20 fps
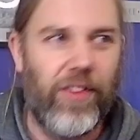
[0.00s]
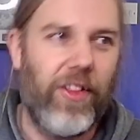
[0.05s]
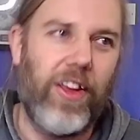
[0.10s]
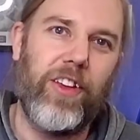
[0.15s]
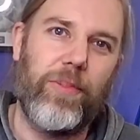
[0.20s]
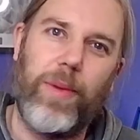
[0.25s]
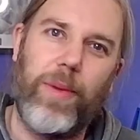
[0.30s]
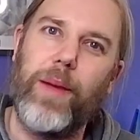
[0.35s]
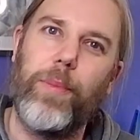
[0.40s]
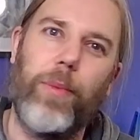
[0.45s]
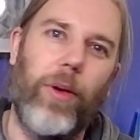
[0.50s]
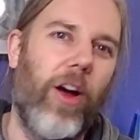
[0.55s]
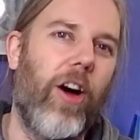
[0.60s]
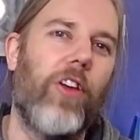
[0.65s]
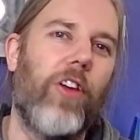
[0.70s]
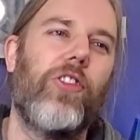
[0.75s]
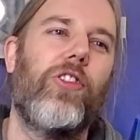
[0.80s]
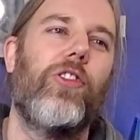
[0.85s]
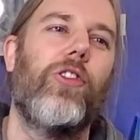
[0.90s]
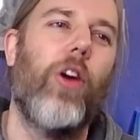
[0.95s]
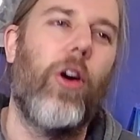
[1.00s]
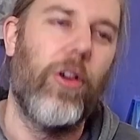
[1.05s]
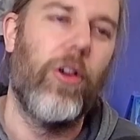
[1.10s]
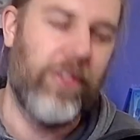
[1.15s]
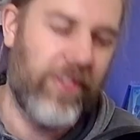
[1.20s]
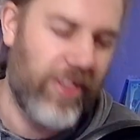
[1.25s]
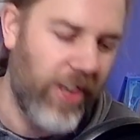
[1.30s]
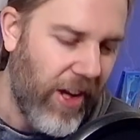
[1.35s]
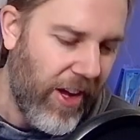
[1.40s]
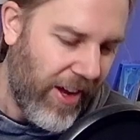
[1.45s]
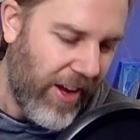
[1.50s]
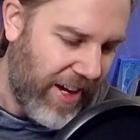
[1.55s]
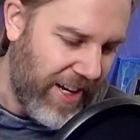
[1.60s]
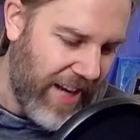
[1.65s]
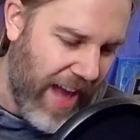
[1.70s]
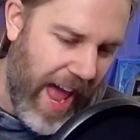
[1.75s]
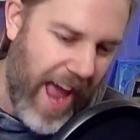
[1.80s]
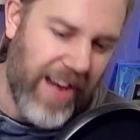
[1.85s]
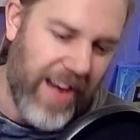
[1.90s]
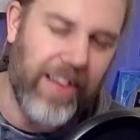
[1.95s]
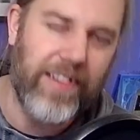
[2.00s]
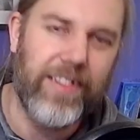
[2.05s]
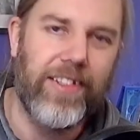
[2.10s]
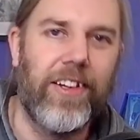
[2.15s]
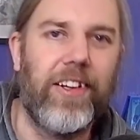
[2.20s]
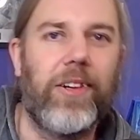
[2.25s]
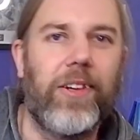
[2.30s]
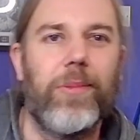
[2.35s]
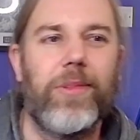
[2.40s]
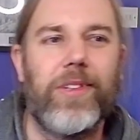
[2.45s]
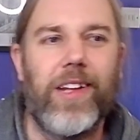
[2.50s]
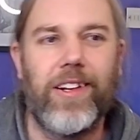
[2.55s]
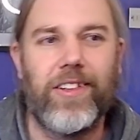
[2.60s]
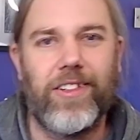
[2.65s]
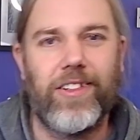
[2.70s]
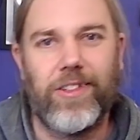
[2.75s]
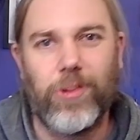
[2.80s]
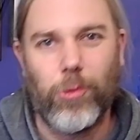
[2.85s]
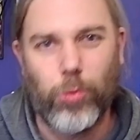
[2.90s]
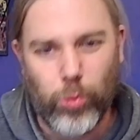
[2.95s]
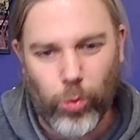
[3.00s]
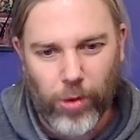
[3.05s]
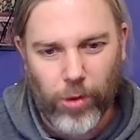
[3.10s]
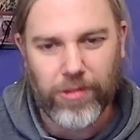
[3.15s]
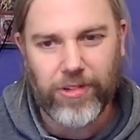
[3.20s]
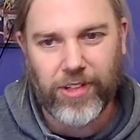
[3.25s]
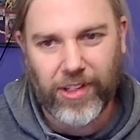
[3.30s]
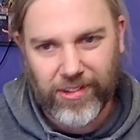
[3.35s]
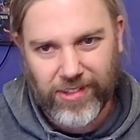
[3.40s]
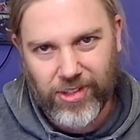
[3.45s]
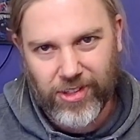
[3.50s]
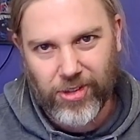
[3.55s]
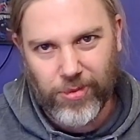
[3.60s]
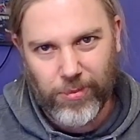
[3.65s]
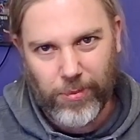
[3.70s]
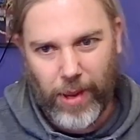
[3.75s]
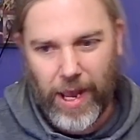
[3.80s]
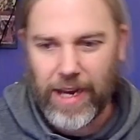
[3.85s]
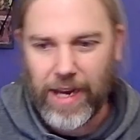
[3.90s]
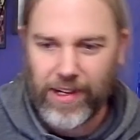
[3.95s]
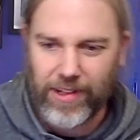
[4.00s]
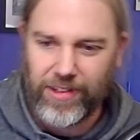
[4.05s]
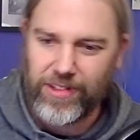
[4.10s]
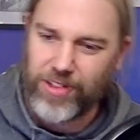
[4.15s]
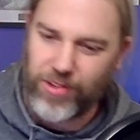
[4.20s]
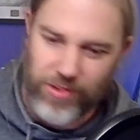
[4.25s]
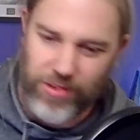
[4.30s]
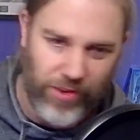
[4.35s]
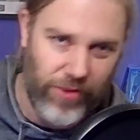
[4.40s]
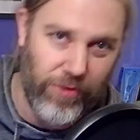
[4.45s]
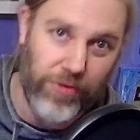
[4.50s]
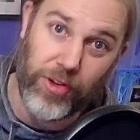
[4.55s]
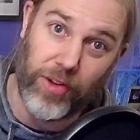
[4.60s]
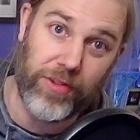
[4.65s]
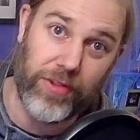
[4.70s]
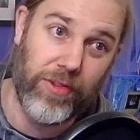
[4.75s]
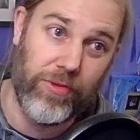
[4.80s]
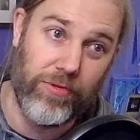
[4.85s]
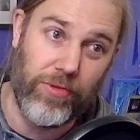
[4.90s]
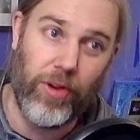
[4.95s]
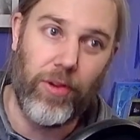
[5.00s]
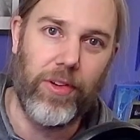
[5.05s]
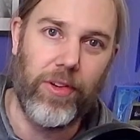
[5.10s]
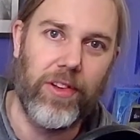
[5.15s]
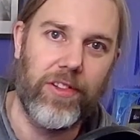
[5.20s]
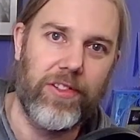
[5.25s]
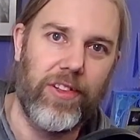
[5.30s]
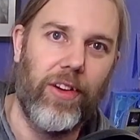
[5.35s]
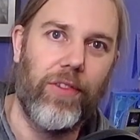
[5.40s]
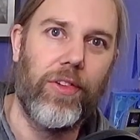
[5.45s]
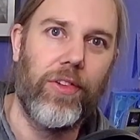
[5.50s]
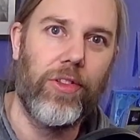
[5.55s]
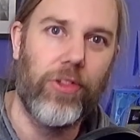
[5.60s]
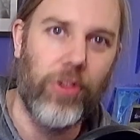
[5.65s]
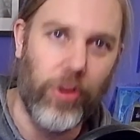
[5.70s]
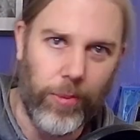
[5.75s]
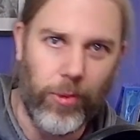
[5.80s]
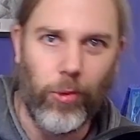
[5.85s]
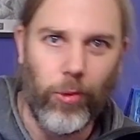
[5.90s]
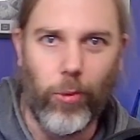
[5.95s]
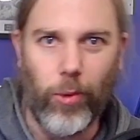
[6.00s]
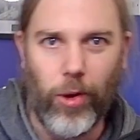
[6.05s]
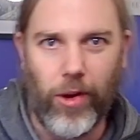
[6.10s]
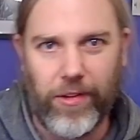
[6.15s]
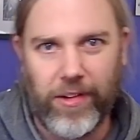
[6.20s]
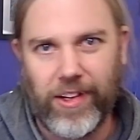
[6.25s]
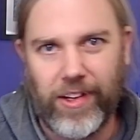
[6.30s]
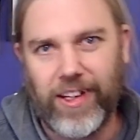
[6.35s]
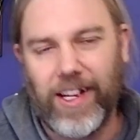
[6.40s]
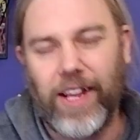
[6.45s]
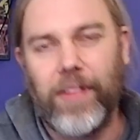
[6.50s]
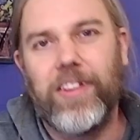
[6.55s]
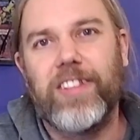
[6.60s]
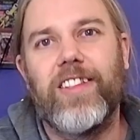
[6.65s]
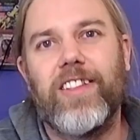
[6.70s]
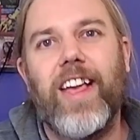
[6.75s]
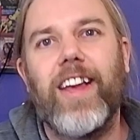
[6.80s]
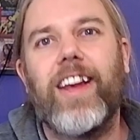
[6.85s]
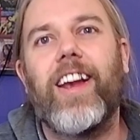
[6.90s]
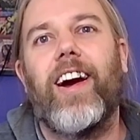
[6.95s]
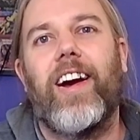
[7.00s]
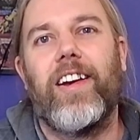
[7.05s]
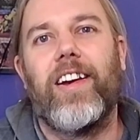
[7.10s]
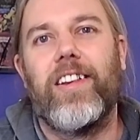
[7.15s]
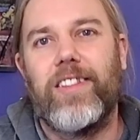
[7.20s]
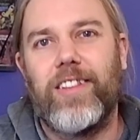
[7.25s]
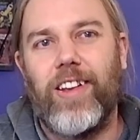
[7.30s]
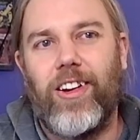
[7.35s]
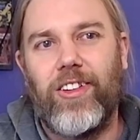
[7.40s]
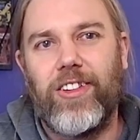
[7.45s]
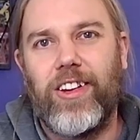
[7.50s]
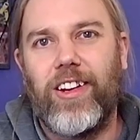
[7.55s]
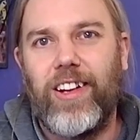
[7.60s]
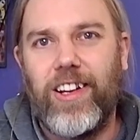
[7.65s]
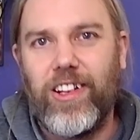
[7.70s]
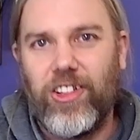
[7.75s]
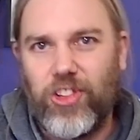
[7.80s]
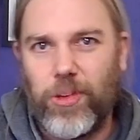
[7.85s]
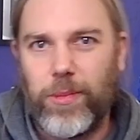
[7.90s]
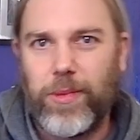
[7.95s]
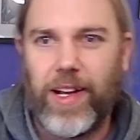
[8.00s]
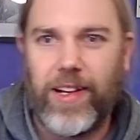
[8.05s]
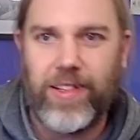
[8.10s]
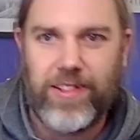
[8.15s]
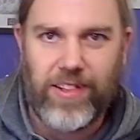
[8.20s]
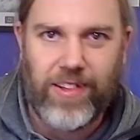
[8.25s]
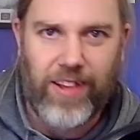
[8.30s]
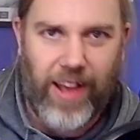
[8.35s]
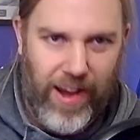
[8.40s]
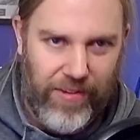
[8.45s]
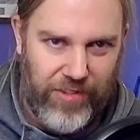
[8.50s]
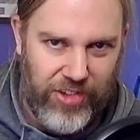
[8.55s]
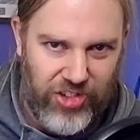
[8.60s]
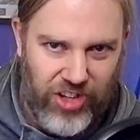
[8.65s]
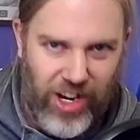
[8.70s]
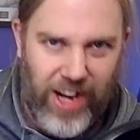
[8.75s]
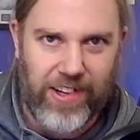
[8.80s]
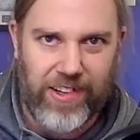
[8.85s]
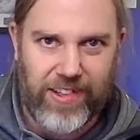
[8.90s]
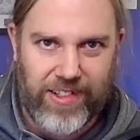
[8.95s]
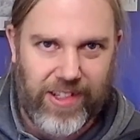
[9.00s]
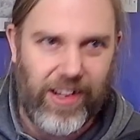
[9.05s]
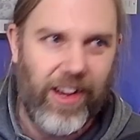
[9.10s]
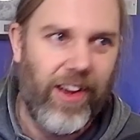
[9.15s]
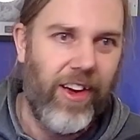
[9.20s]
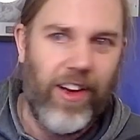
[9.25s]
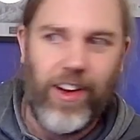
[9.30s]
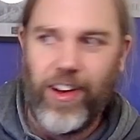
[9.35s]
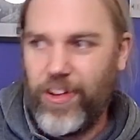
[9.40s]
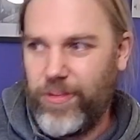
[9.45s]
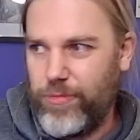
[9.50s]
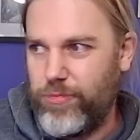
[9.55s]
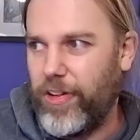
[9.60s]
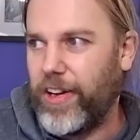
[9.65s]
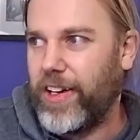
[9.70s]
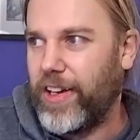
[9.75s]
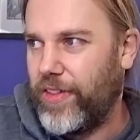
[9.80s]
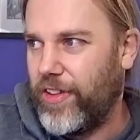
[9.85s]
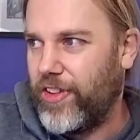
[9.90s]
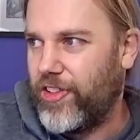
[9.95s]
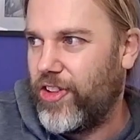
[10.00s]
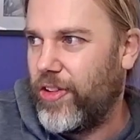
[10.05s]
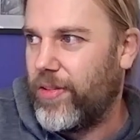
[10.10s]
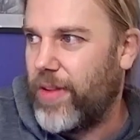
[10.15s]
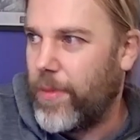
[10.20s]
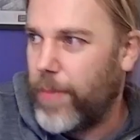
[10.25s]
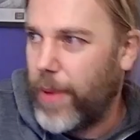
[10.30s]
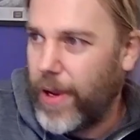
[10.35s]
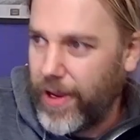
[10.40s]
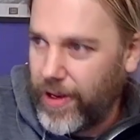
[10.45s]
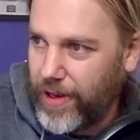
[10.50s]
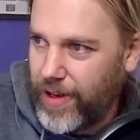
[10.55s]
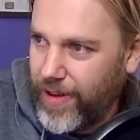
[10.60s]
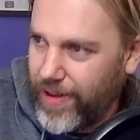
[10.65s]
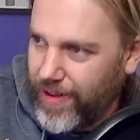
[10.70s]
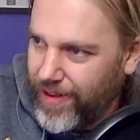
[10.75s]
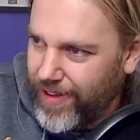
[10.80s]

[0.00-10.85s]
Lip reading: These people are not in any circumstances of wanting to come back, and so you've got to roll yourself a double 1. You're going to get the snake eyes on your leadership test to have a chance of bringing this unit back.